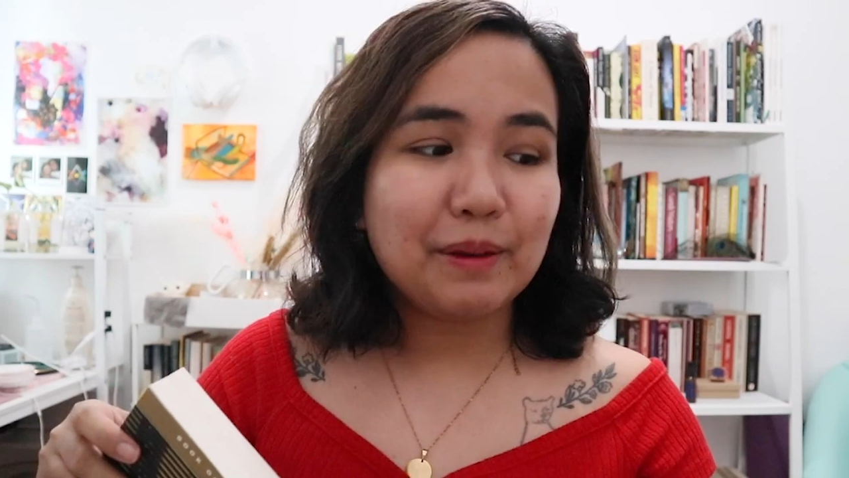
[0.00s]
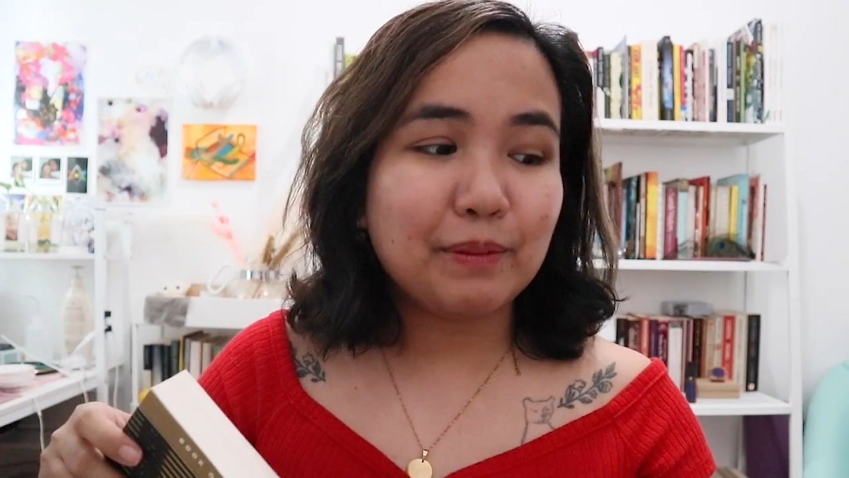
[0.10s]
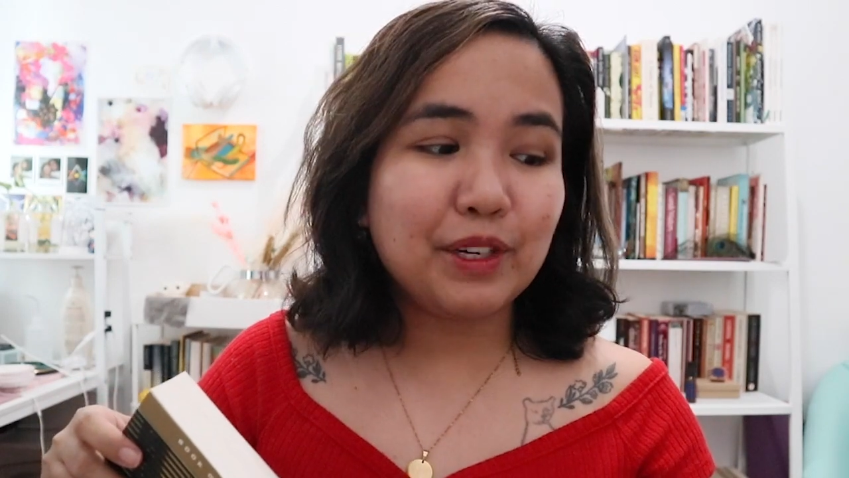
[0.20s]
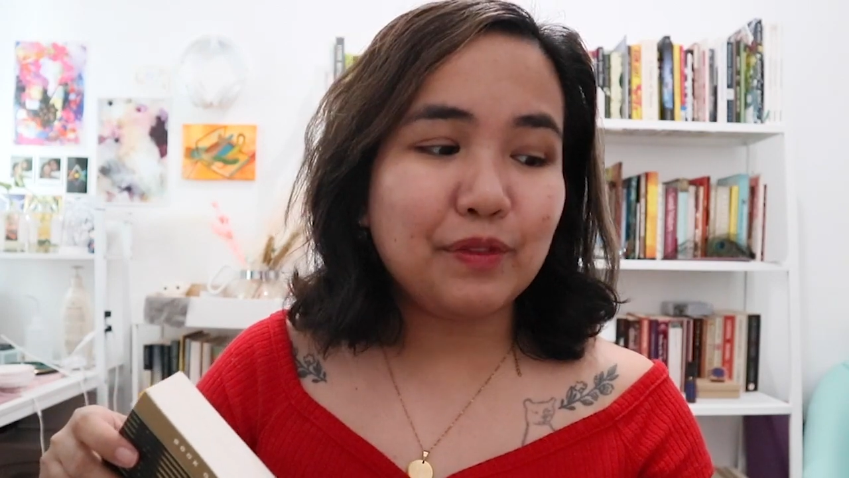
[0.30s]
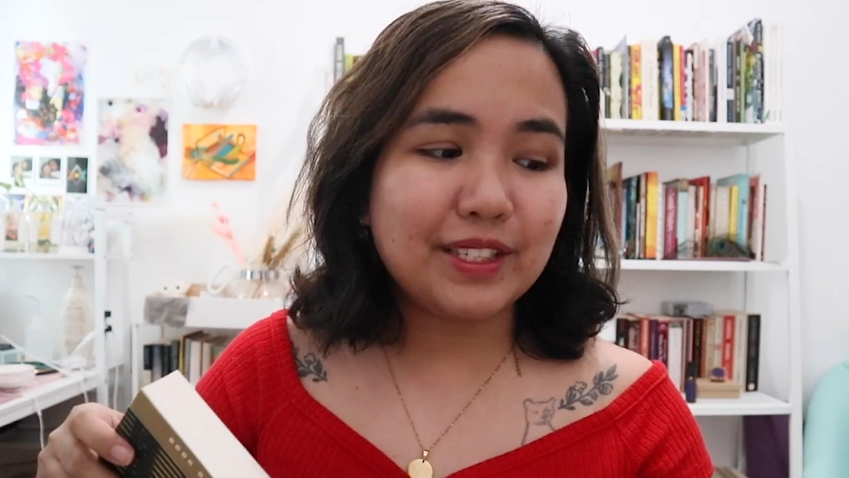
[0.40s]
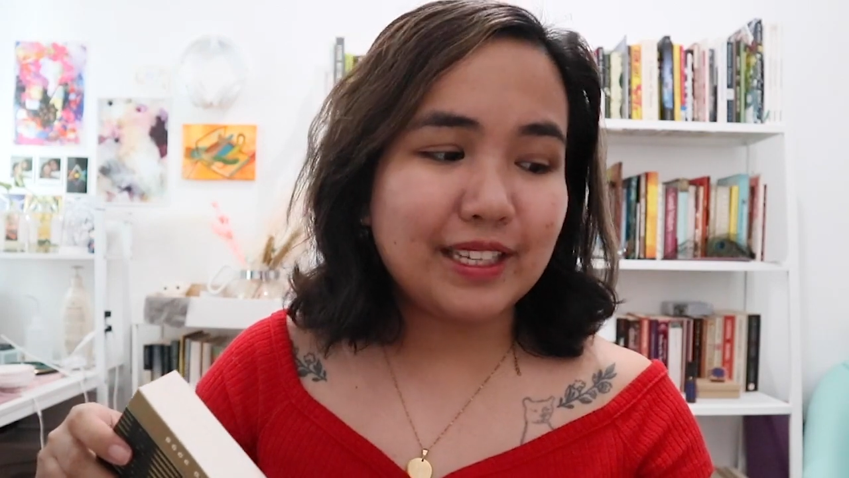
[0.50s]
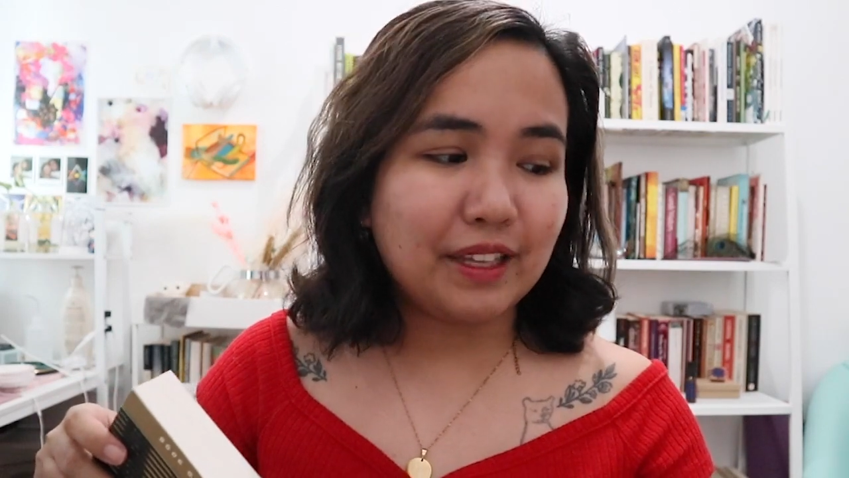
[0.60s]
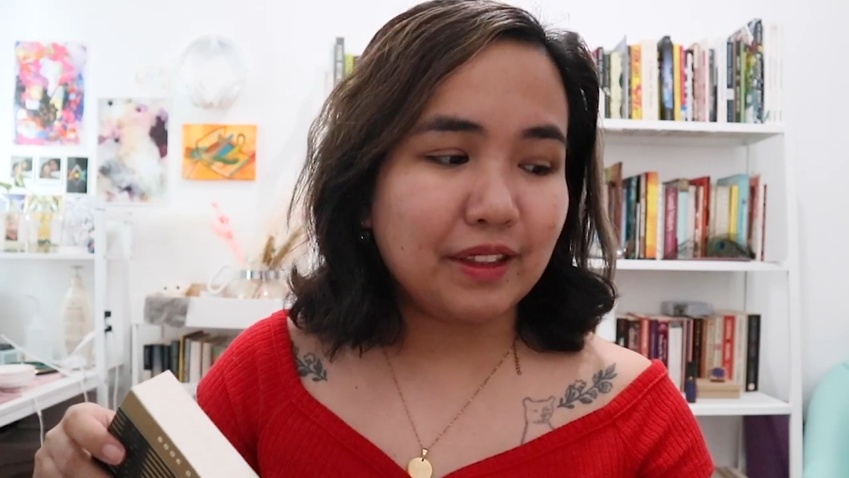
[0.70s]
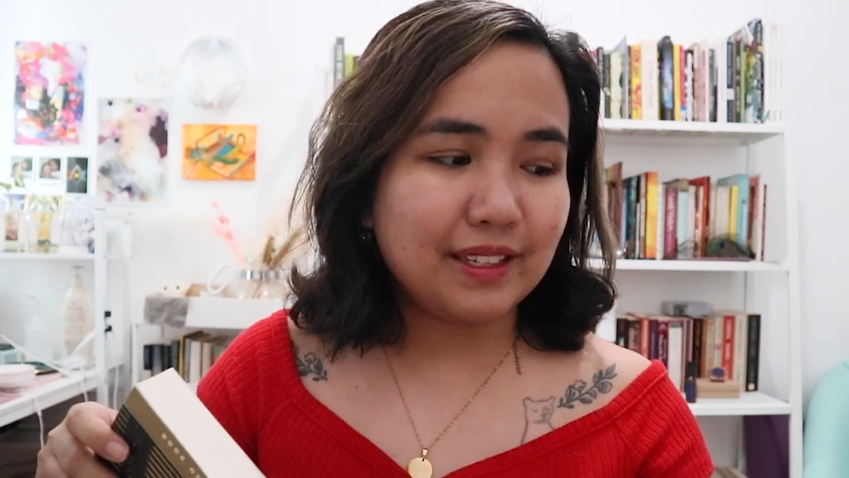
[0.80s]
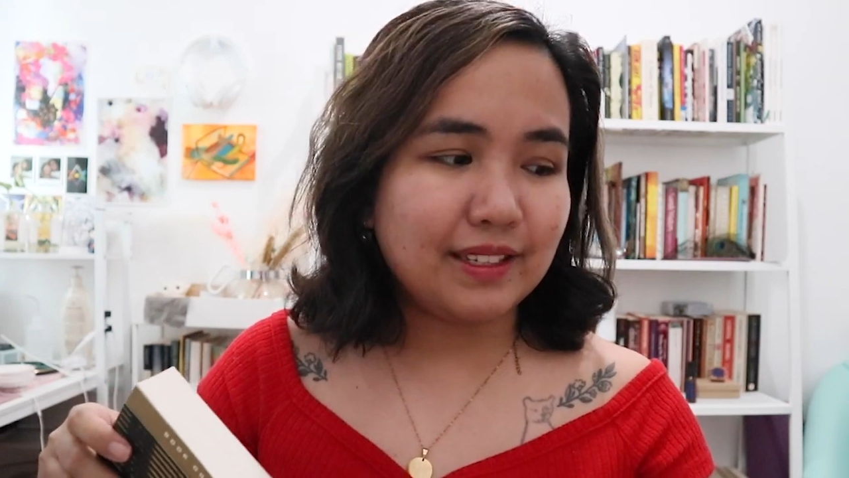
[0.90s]
but if it's
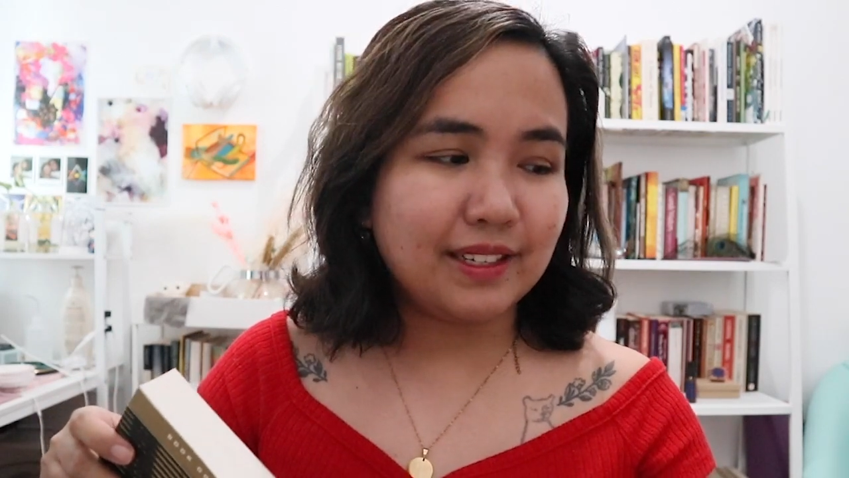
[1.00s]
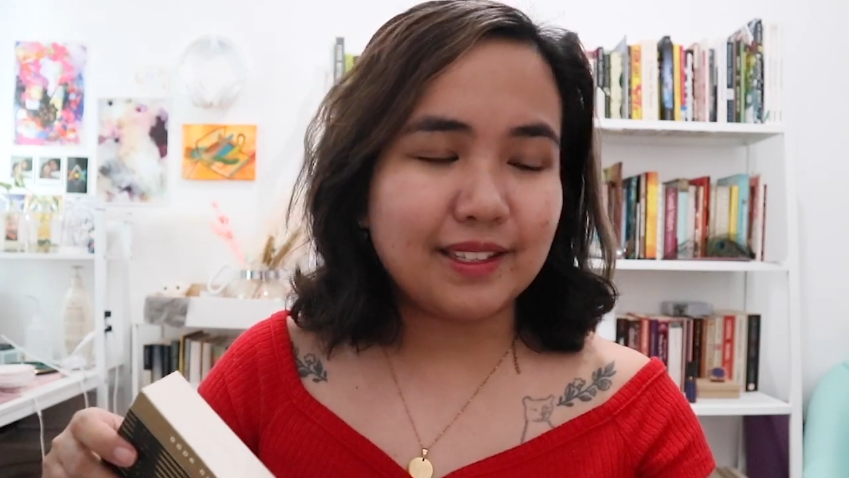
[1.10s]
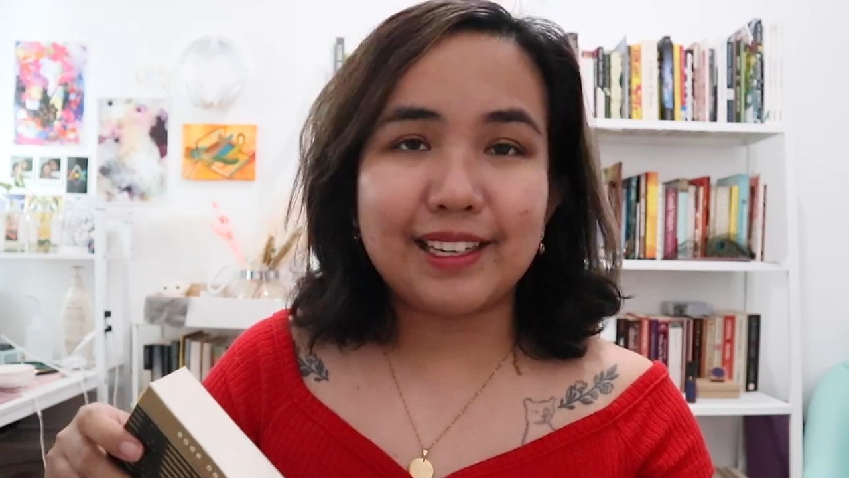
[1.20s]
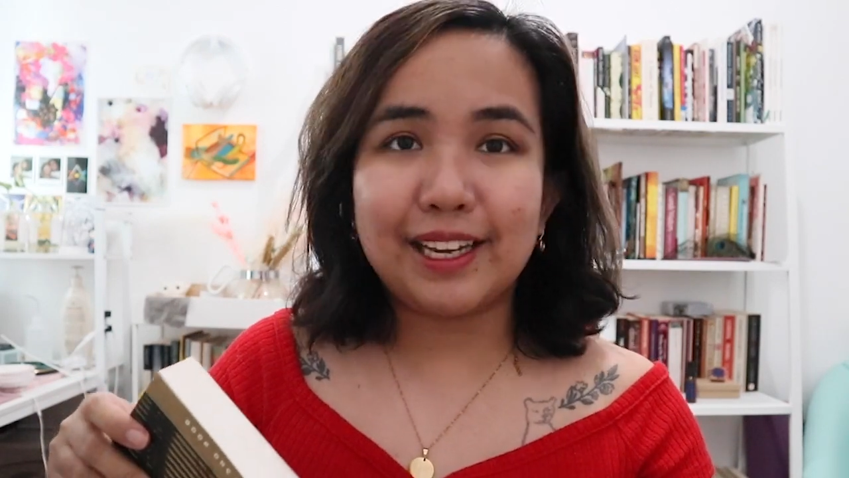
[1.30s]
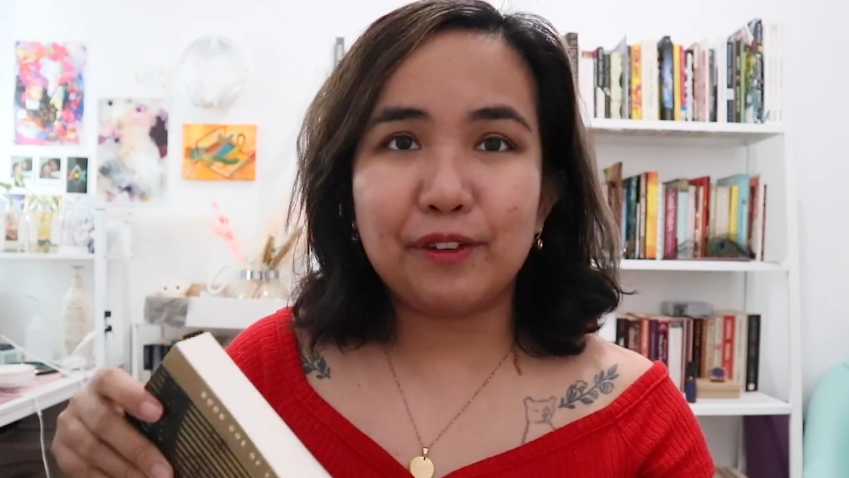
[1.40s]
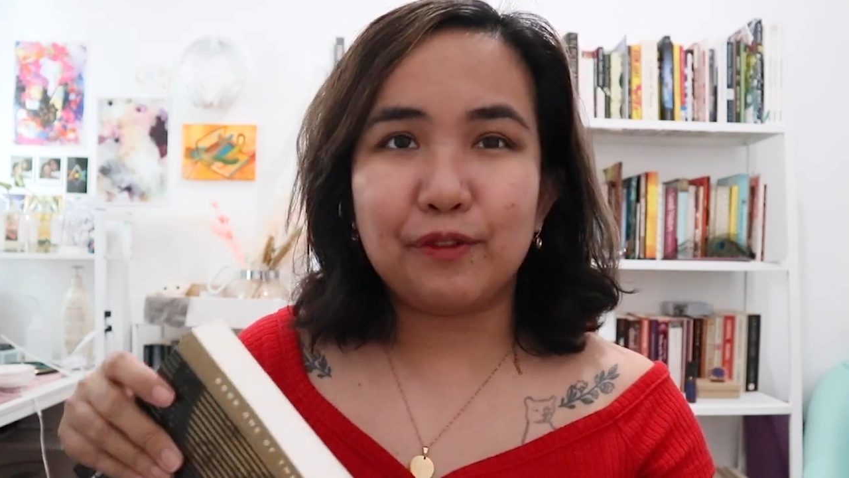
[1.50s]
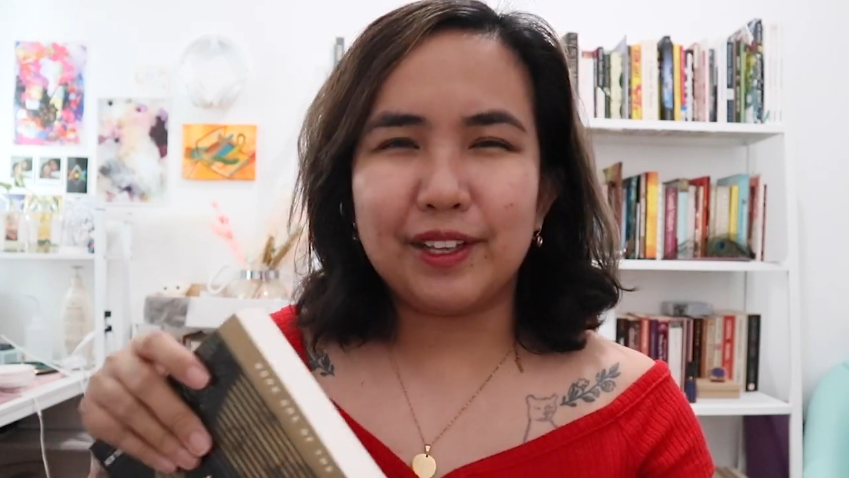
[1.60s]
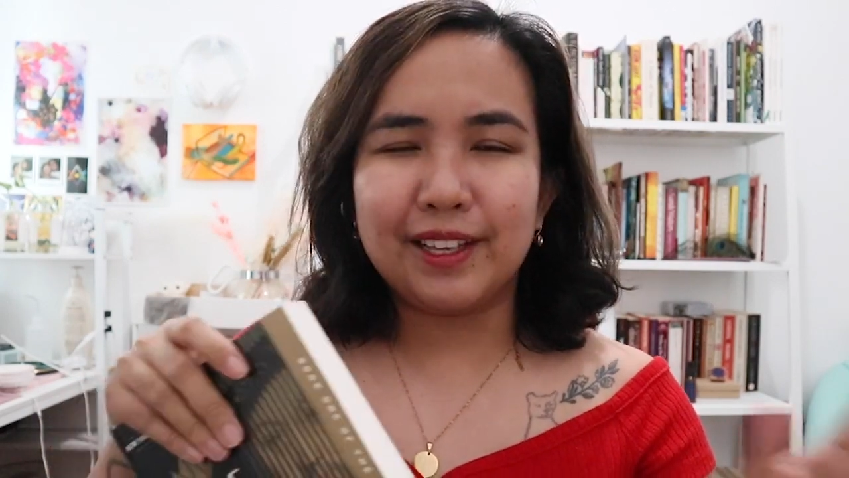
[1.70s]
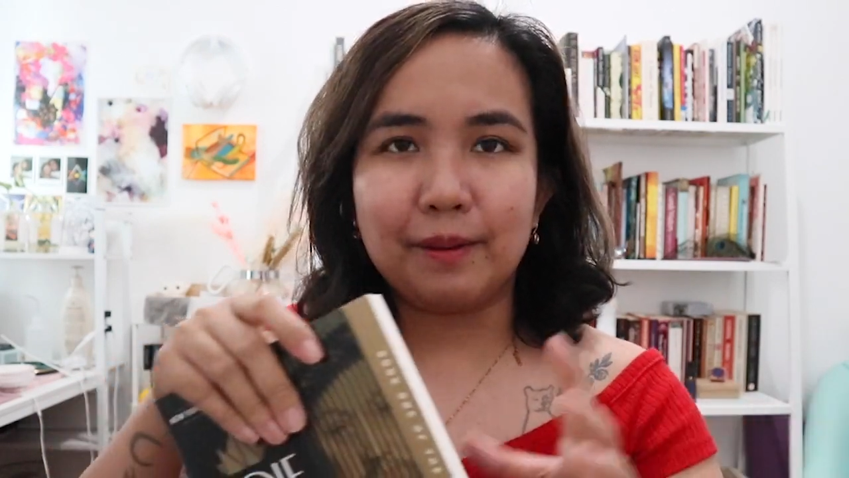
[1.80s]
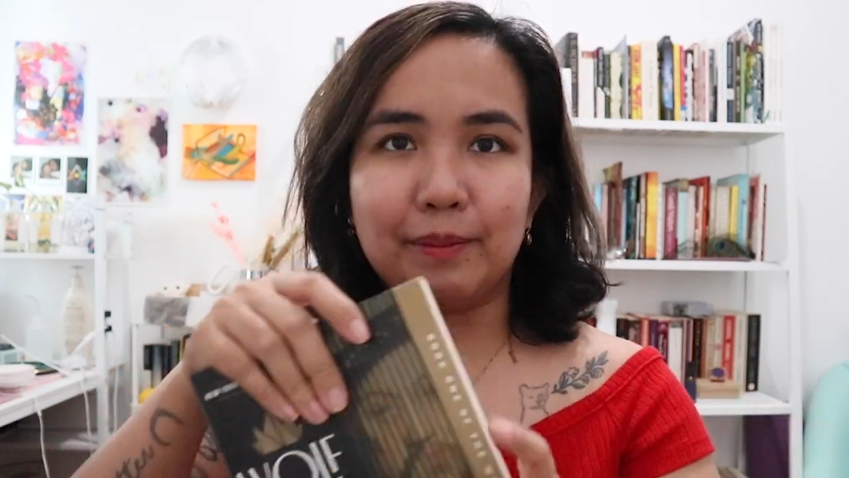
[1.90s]
like this and it's kind of
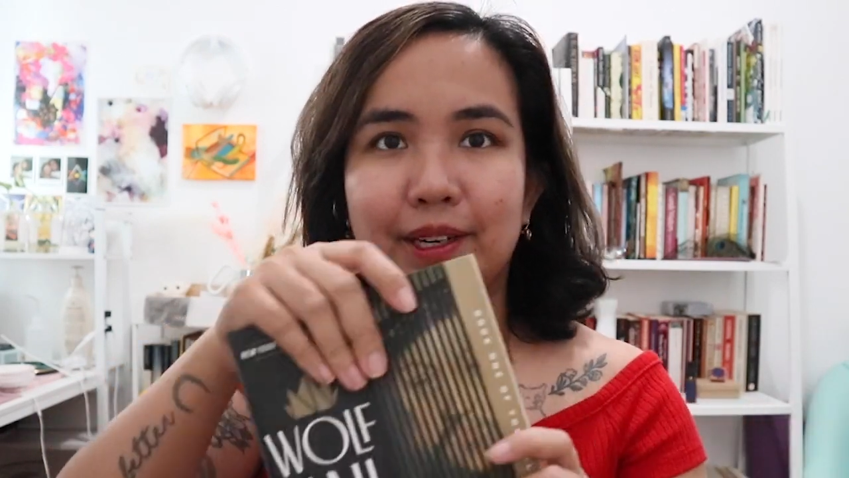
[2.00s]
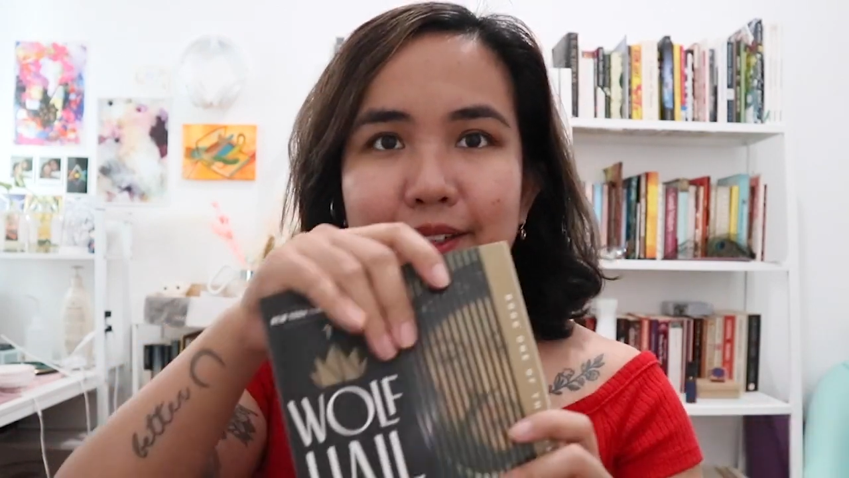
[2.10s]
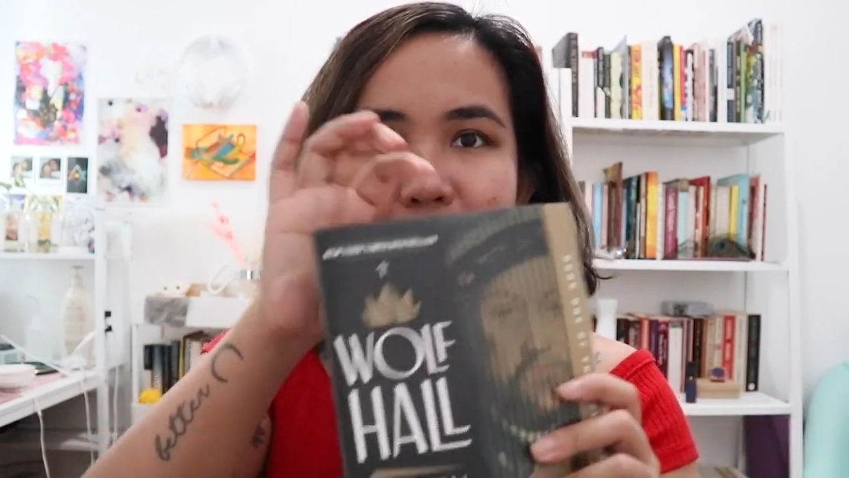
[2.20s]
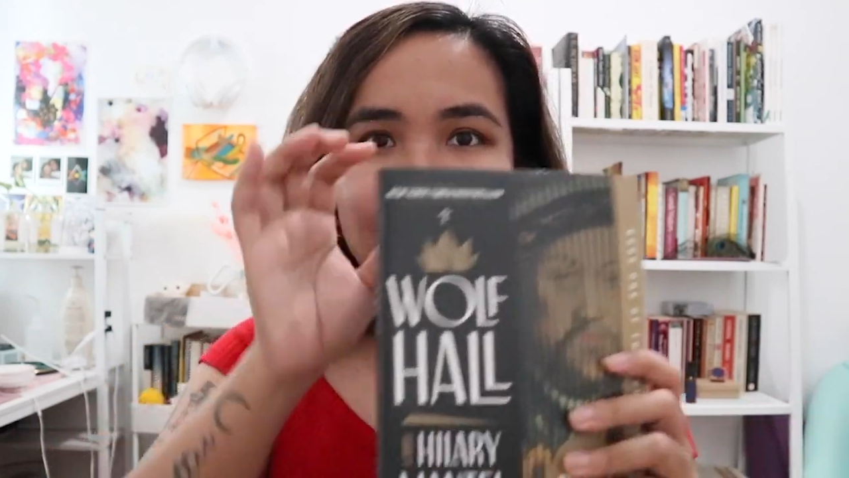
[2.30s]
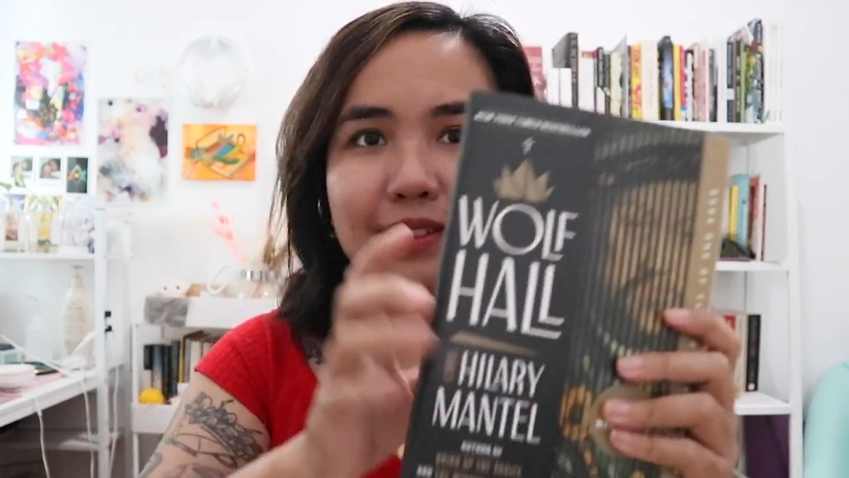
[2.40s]
falling apart,